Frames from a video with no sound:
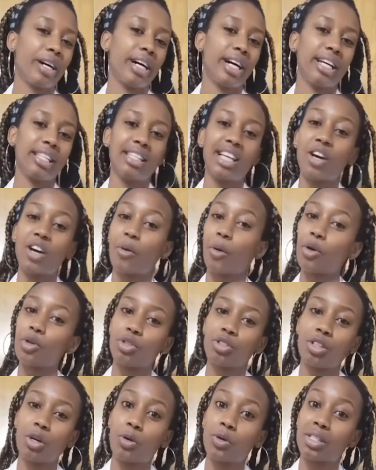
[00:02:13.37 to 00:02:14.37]
By that
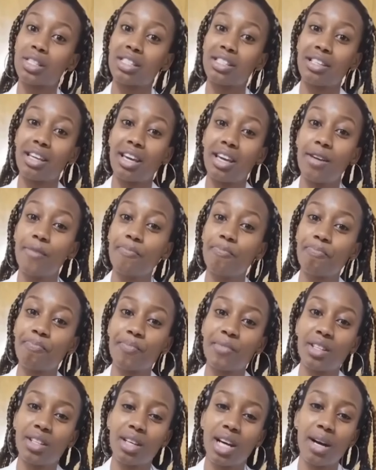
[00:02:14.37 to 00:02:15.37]
question, I would say
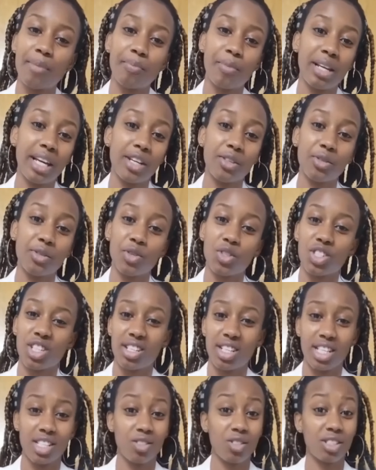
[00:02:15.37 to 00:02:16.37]
applying to
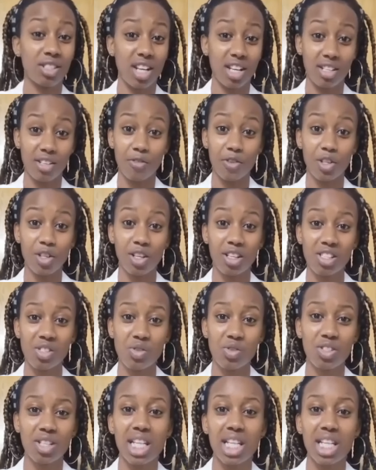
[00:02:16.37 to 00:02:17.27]
China is not that difficult.